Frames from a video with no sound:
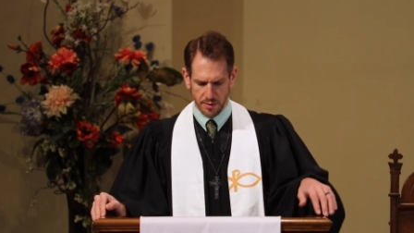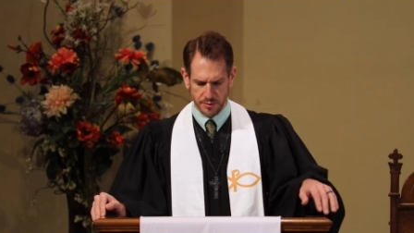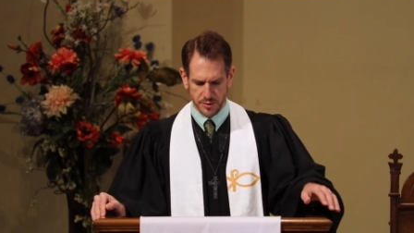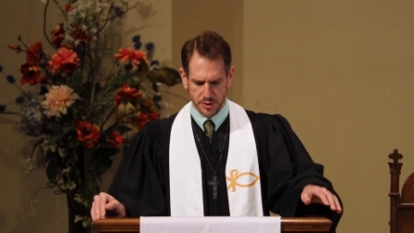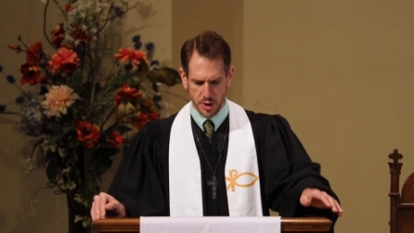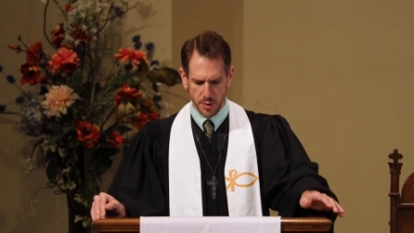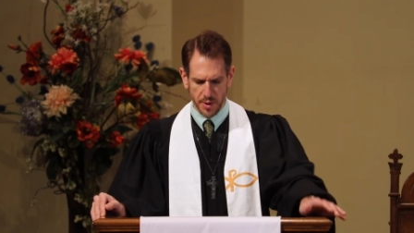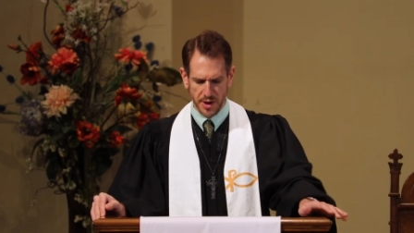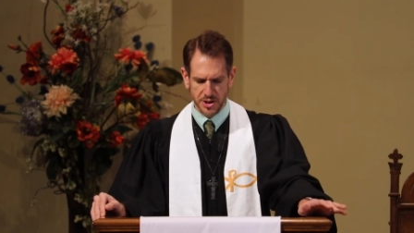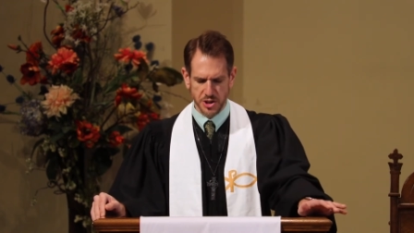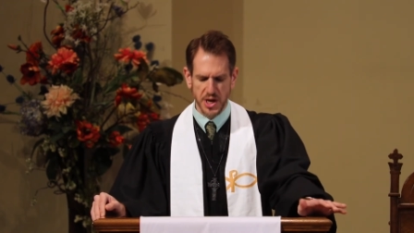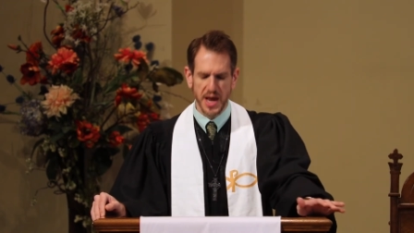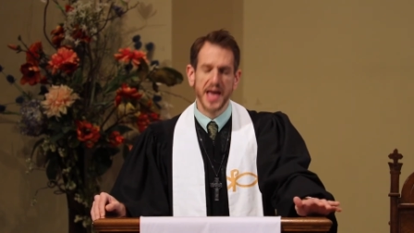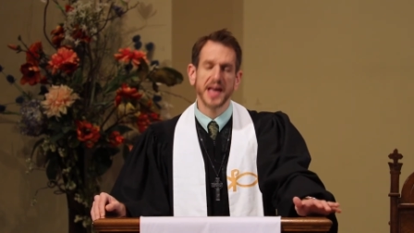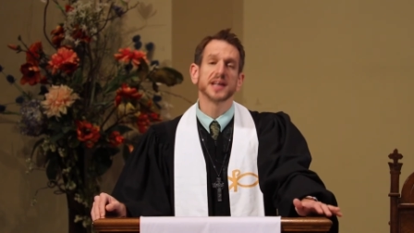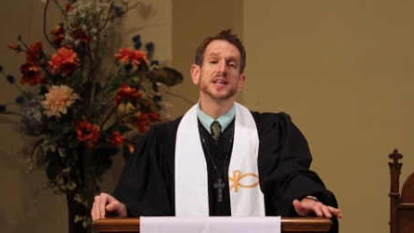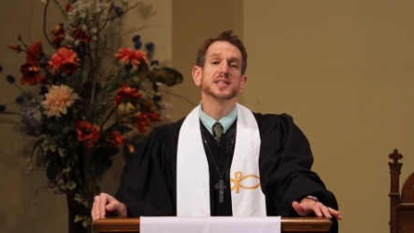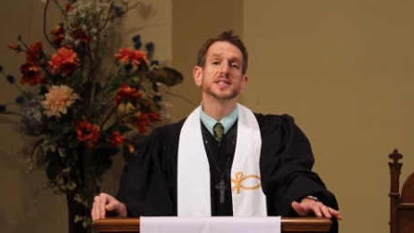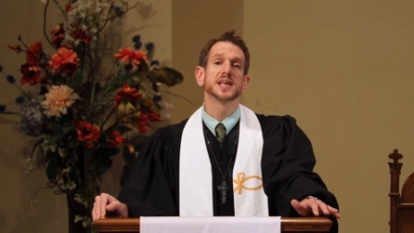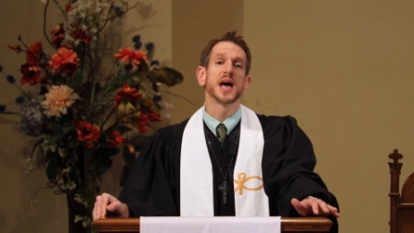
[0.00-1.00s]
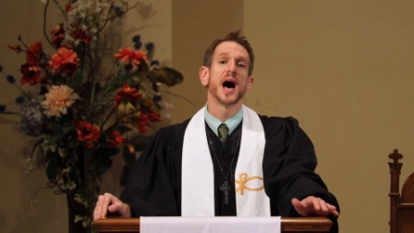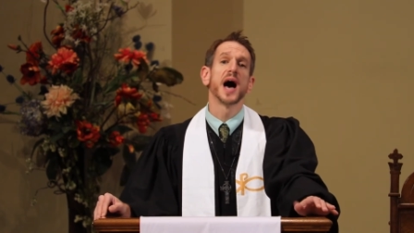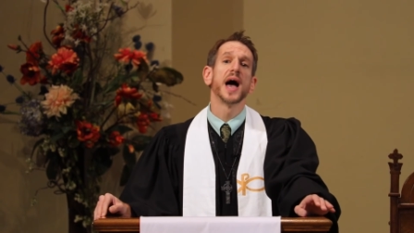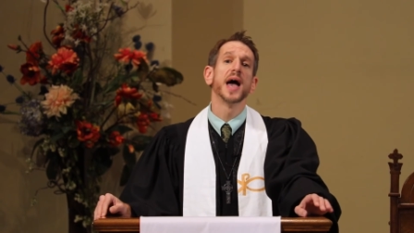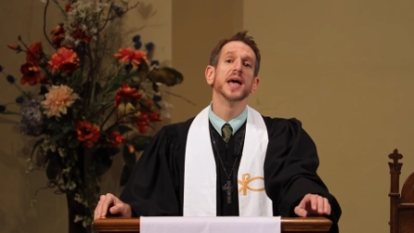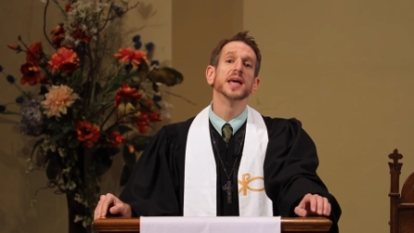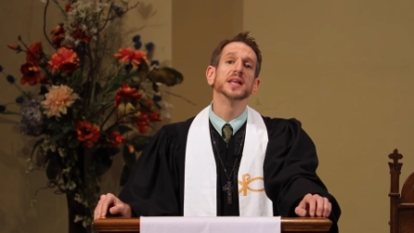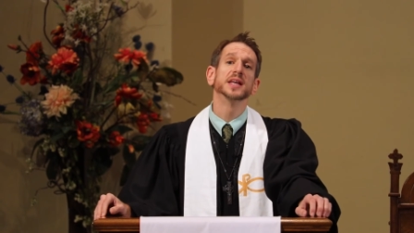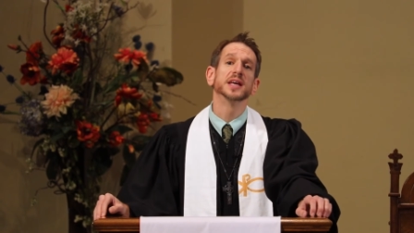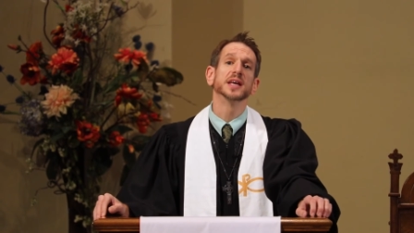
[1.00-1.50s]
so much
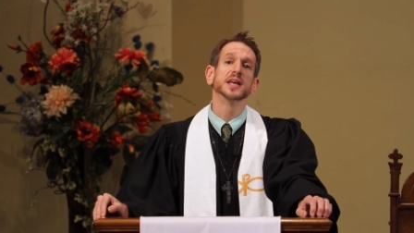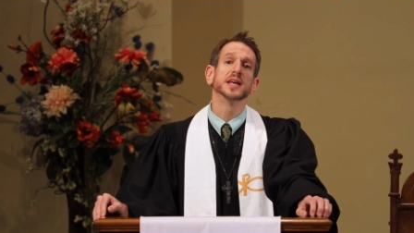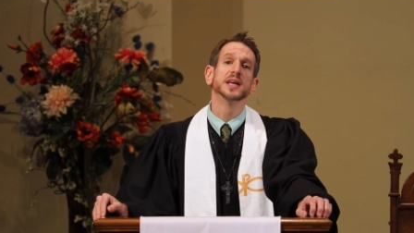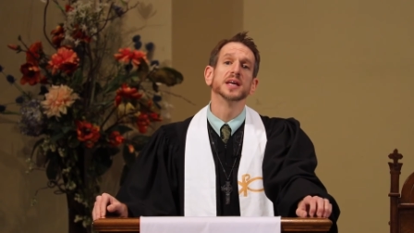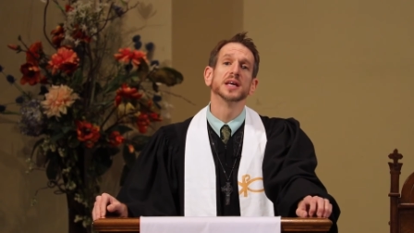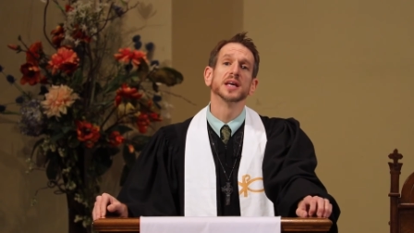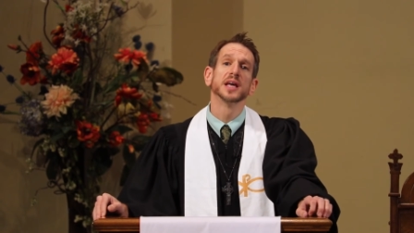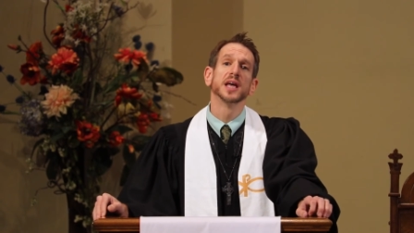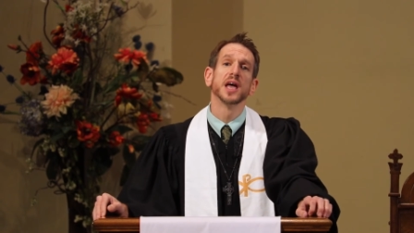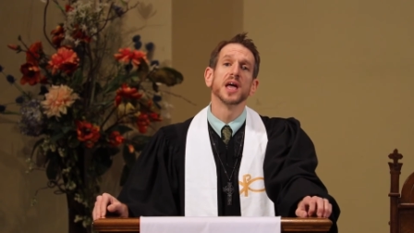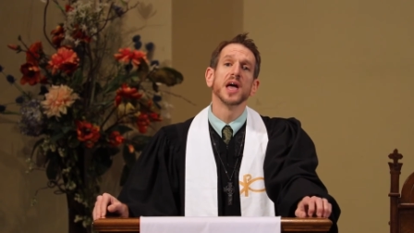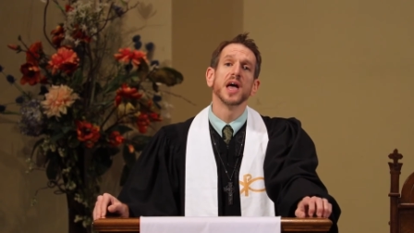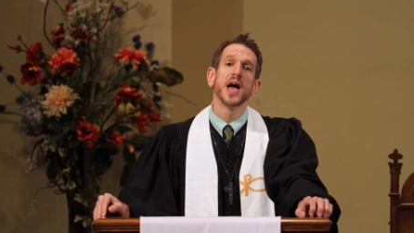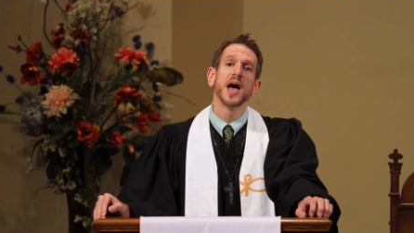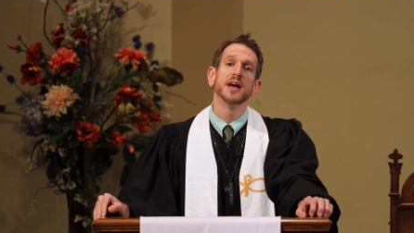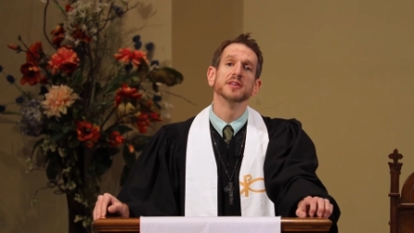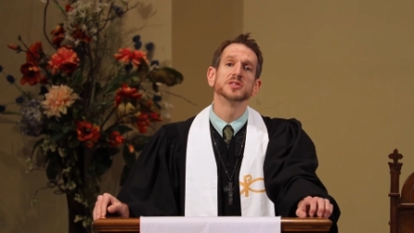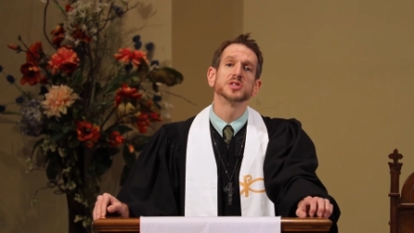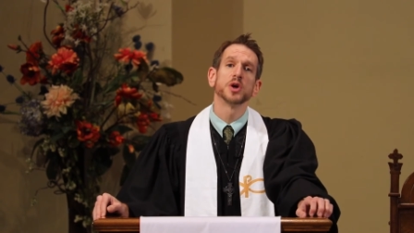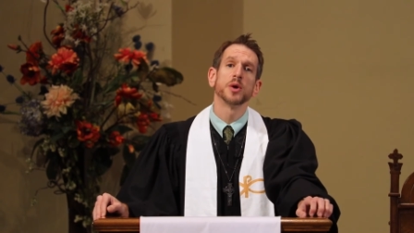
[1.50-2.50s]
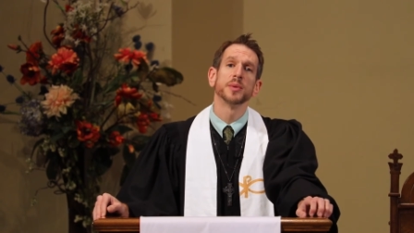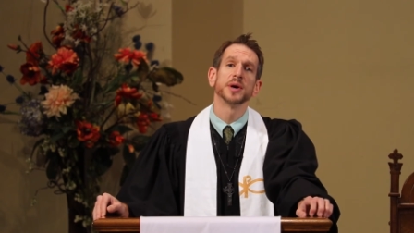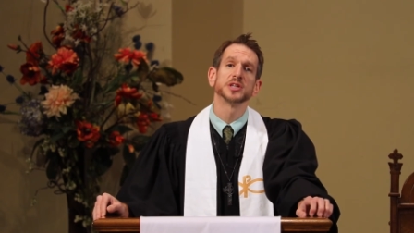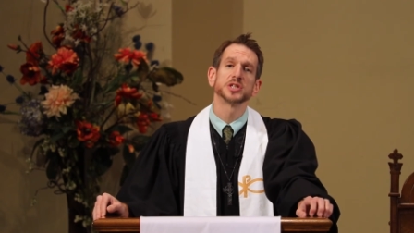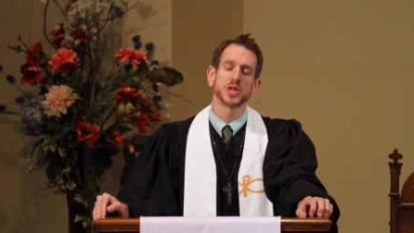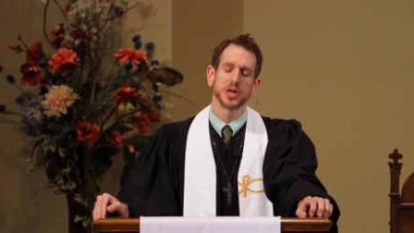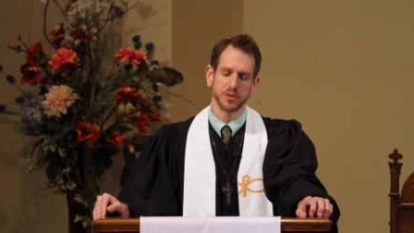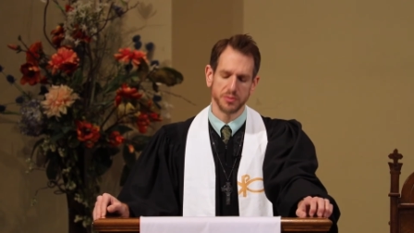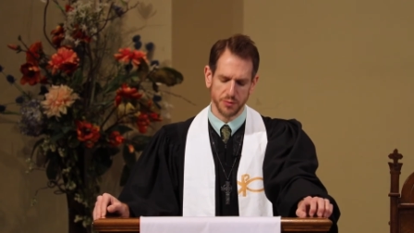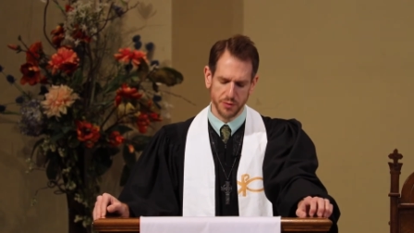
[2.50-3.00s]
anxiety and so
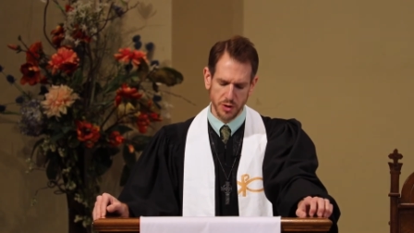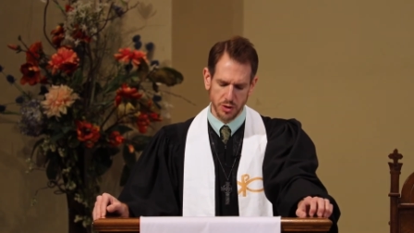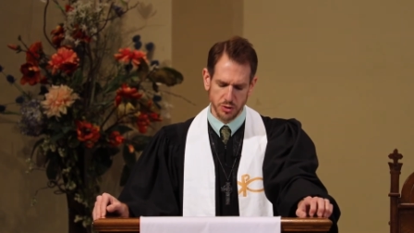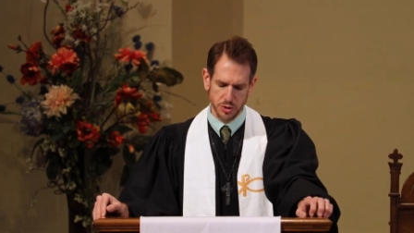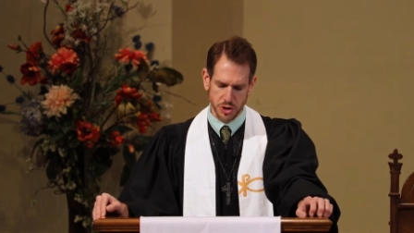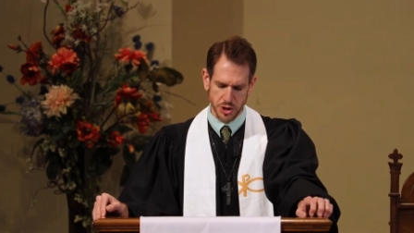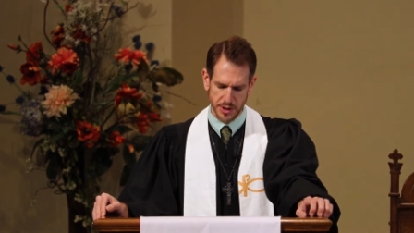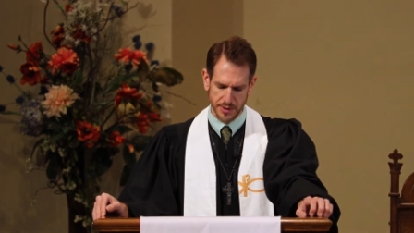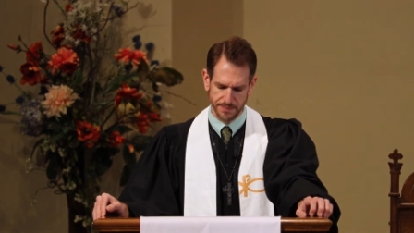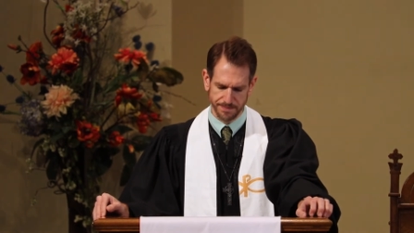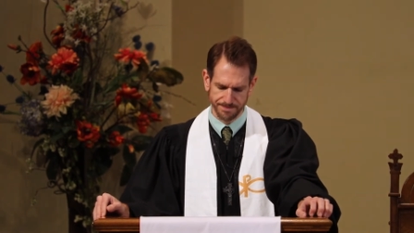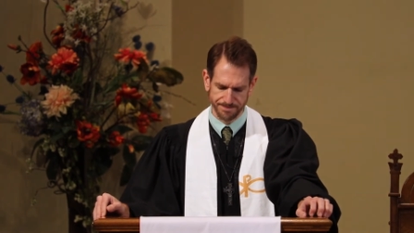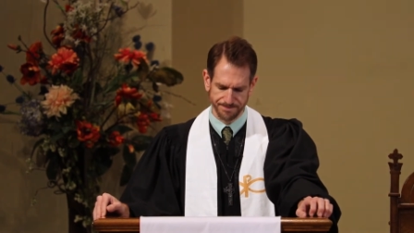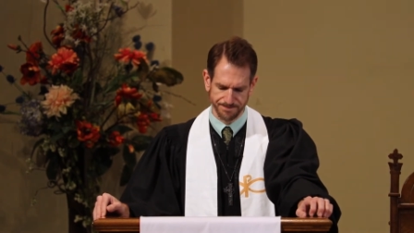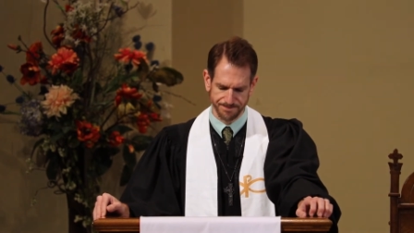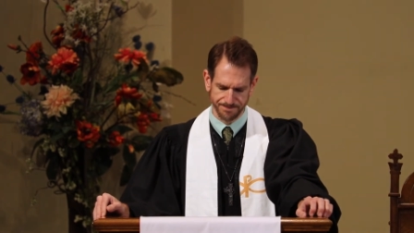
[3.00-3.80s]
much confusion?